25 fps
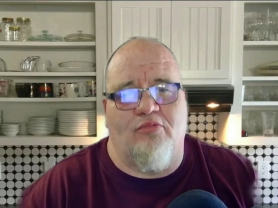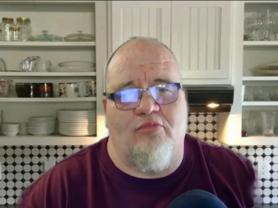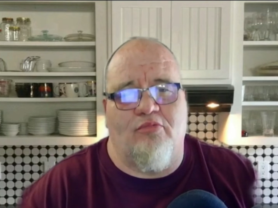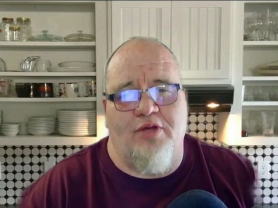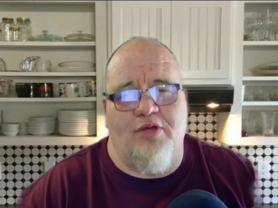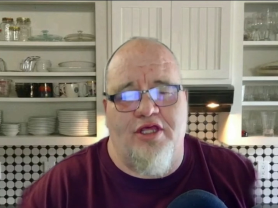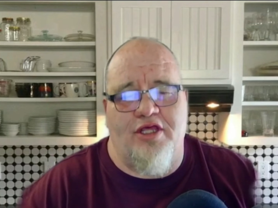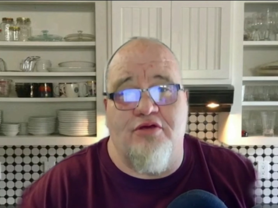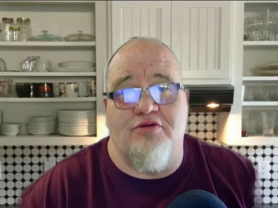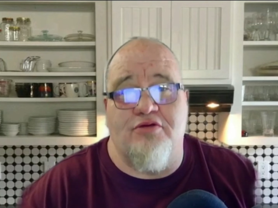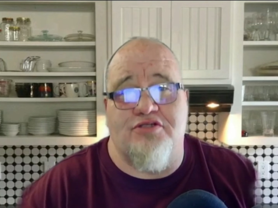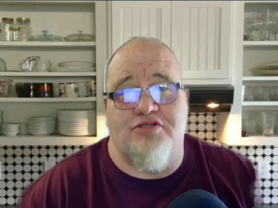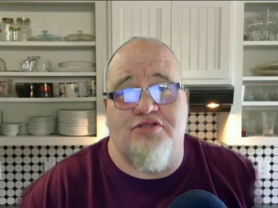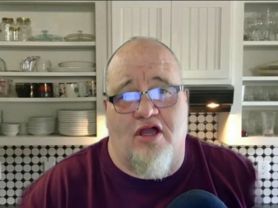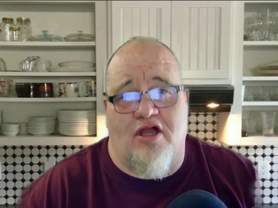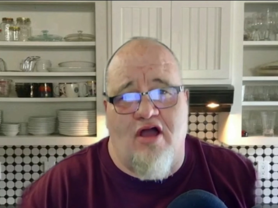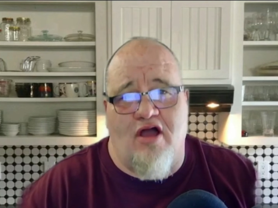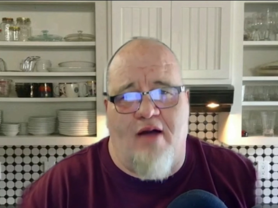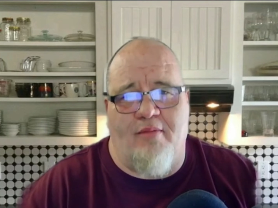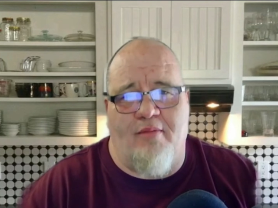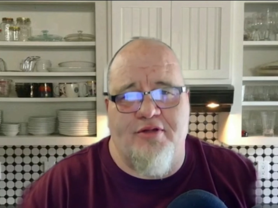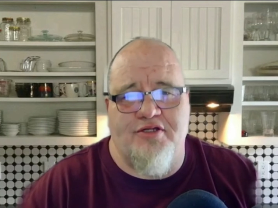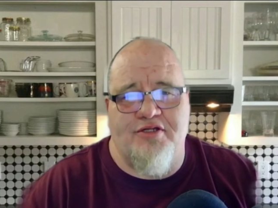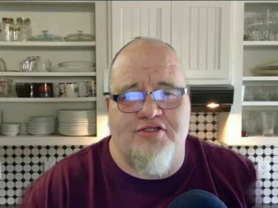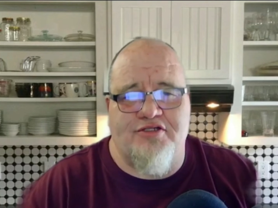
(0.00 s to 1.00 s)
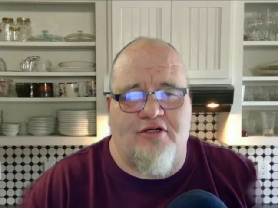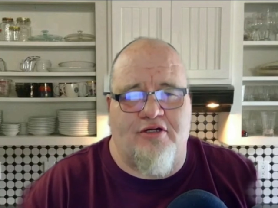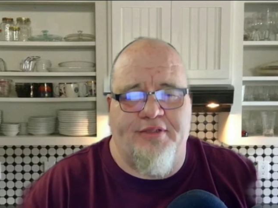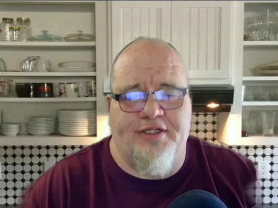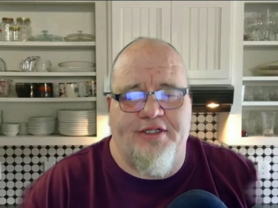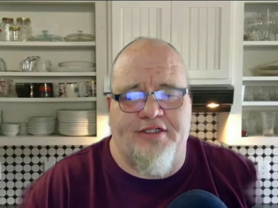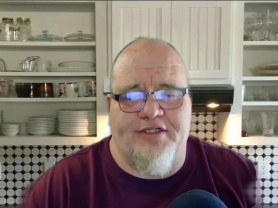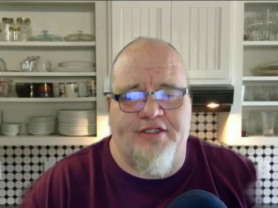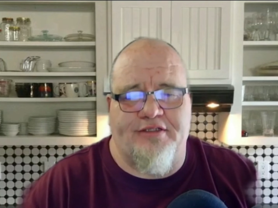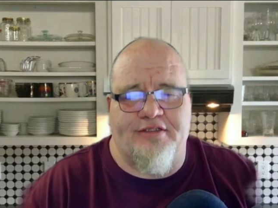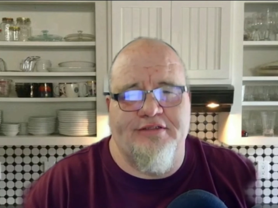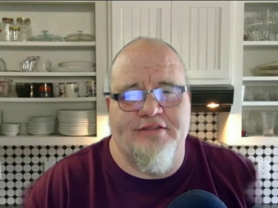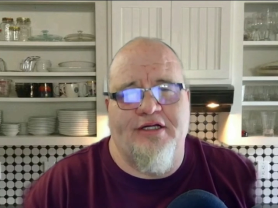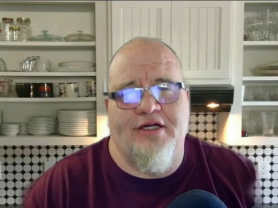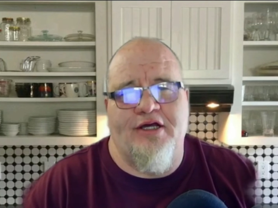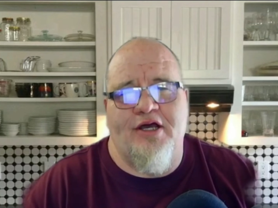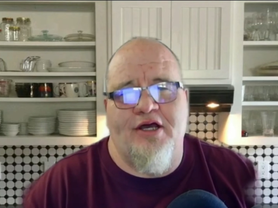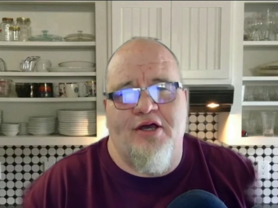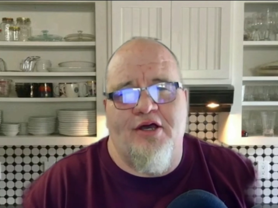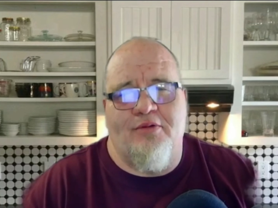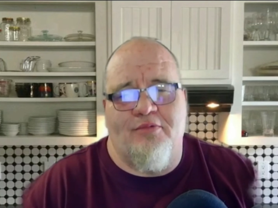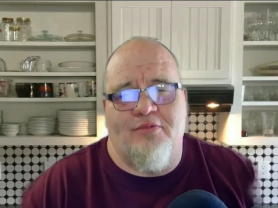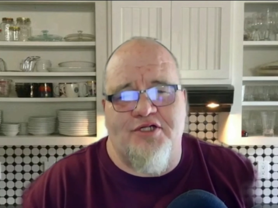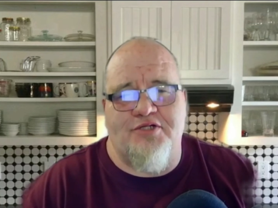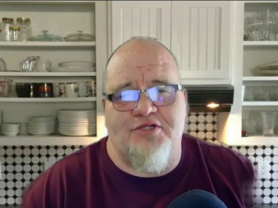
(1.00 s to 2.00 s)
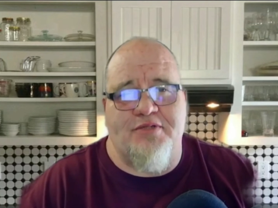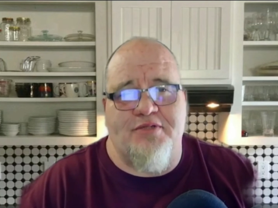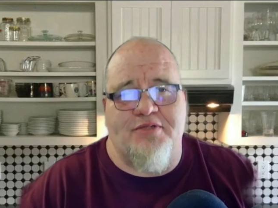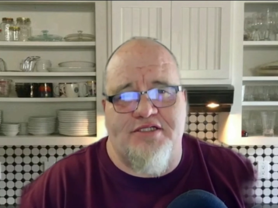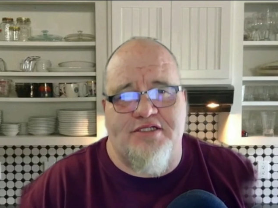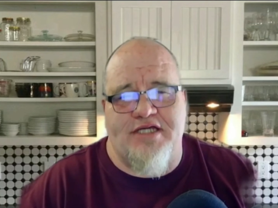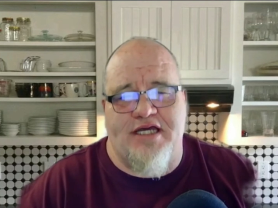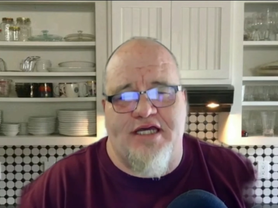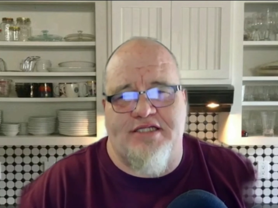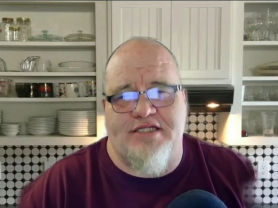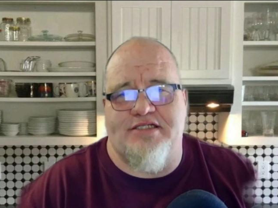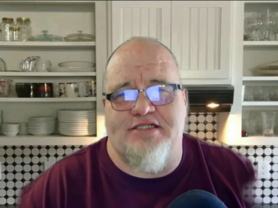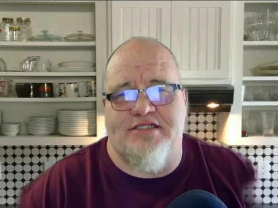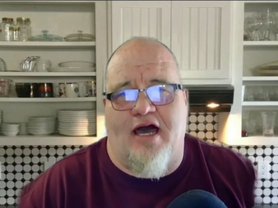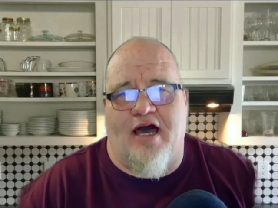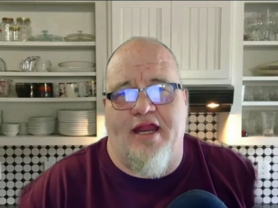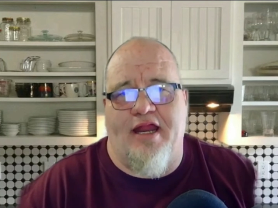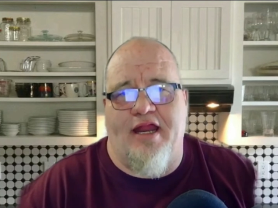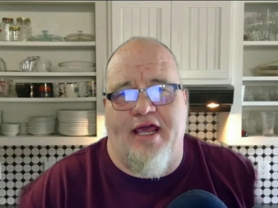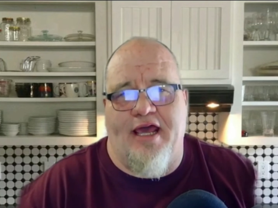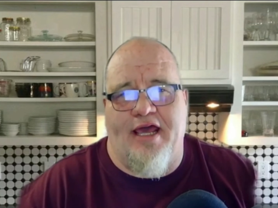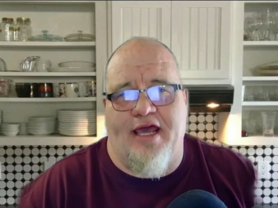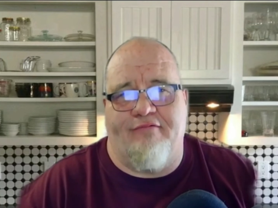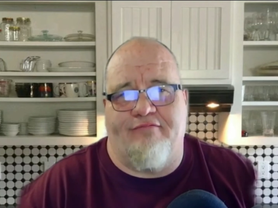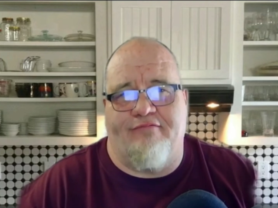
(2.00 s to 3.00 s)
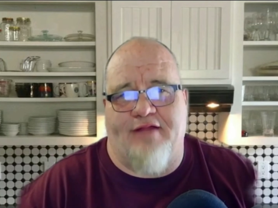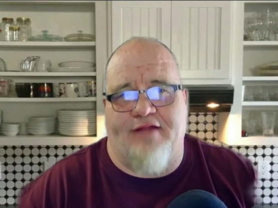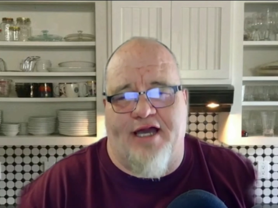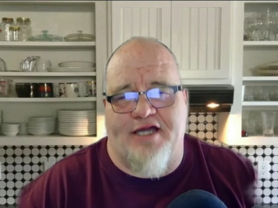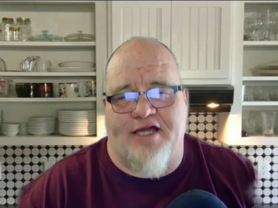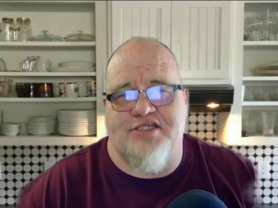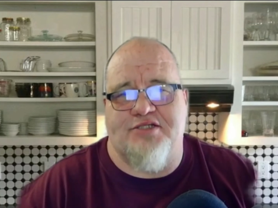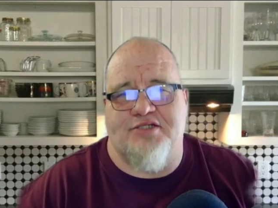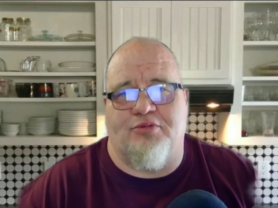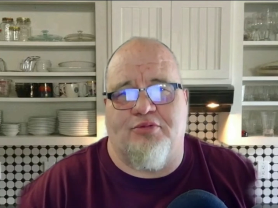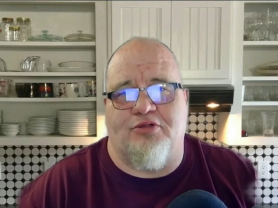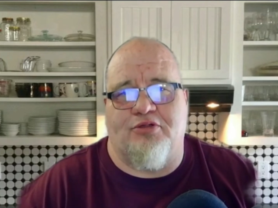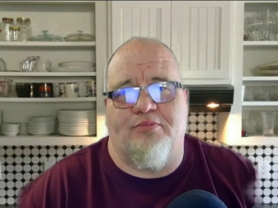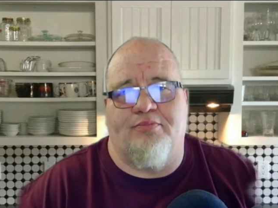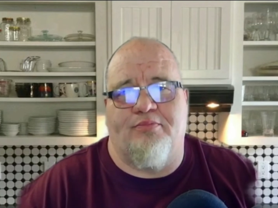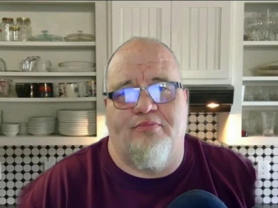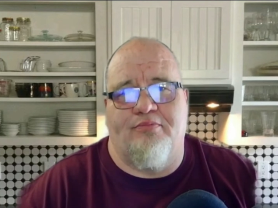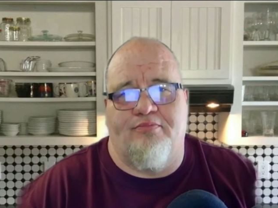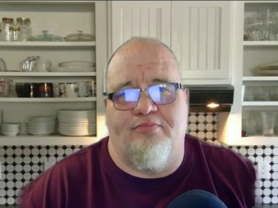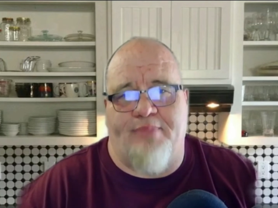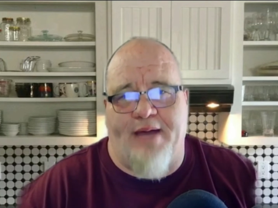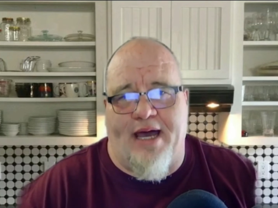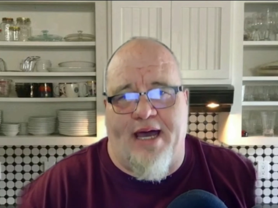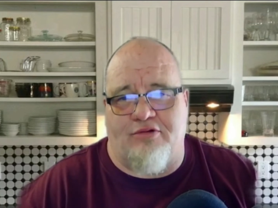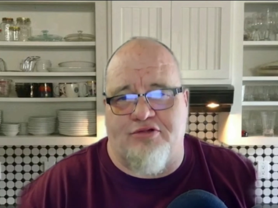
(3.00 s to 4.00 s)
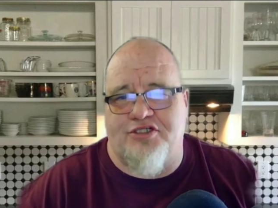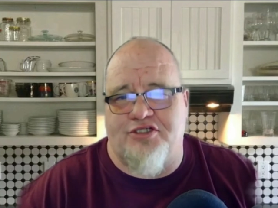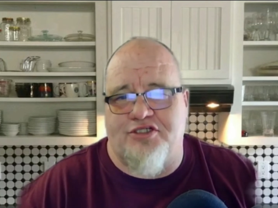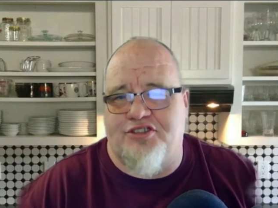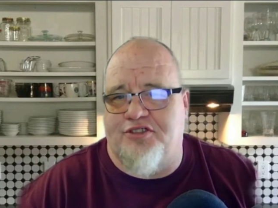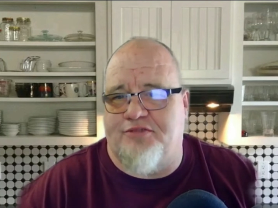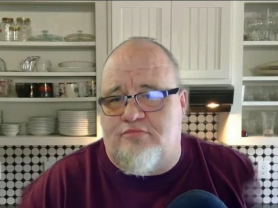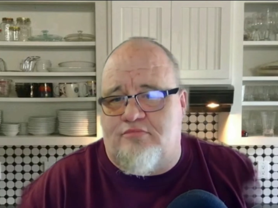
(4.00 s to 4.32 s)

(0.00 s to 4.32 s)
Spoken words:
We use the common term here, which means inside a flexible pouch.